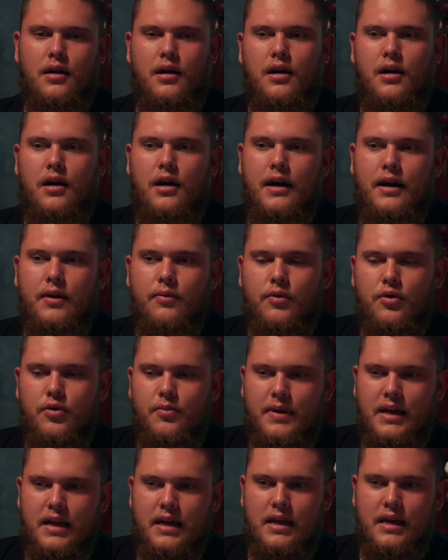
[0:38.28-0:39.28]
I will
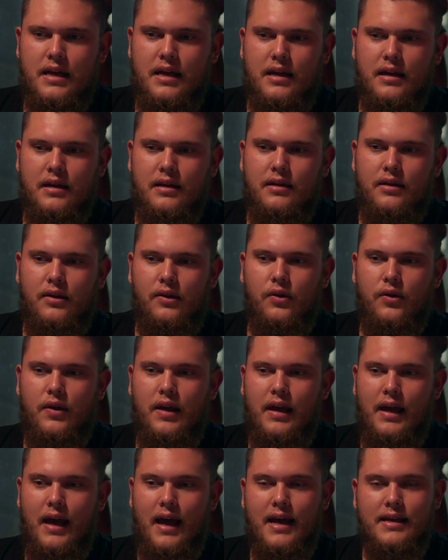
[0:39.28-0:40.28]
be
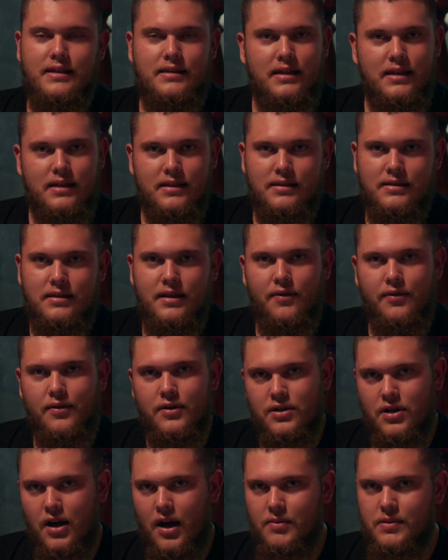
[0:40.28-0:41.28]
looking at 6
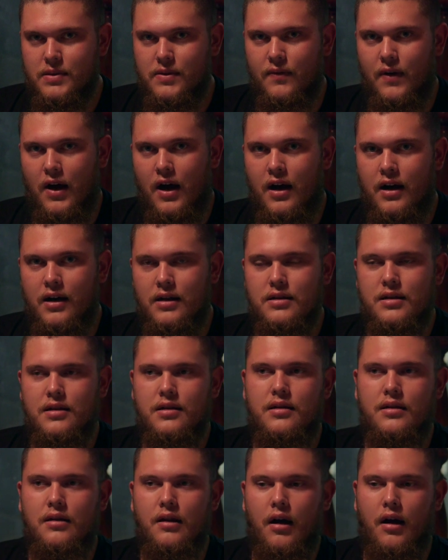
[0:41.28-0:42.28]
different types of art:
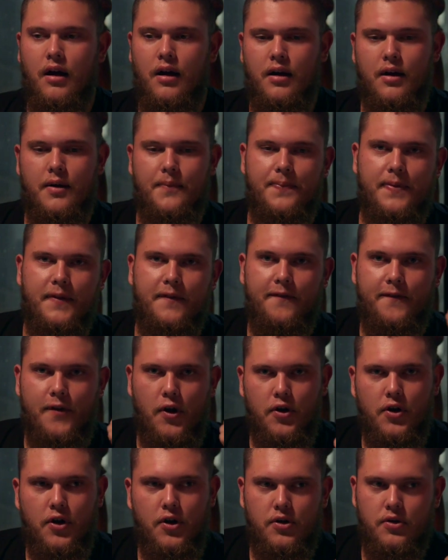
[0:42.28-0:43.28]

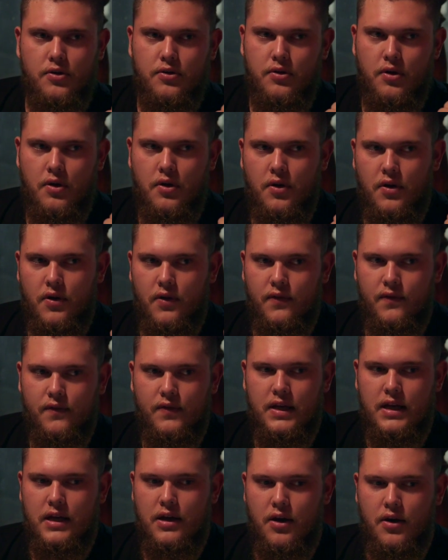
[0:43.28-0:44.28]
photo,
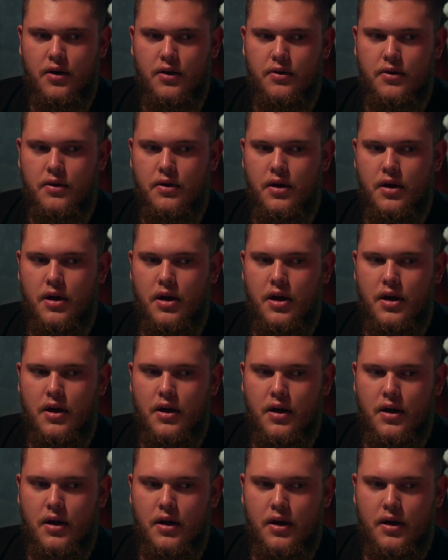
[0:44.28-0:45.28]
video,
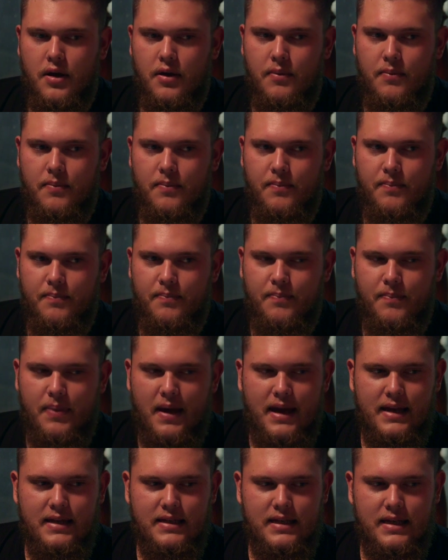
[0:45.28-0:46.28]

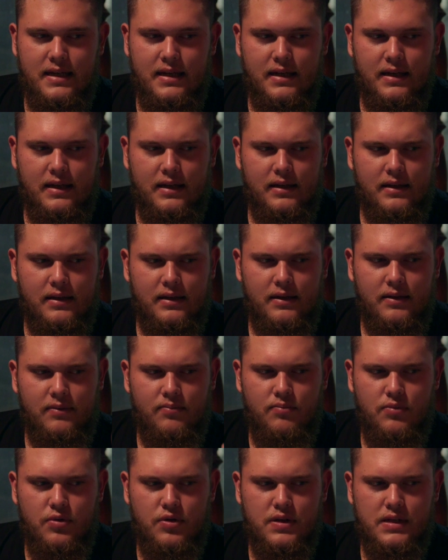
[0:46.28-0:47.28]
painting,
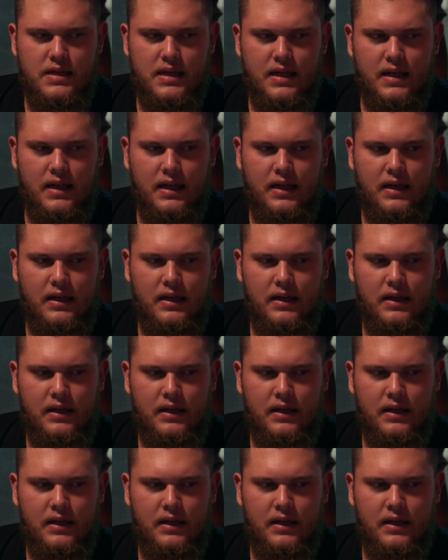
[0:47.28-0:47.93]
music,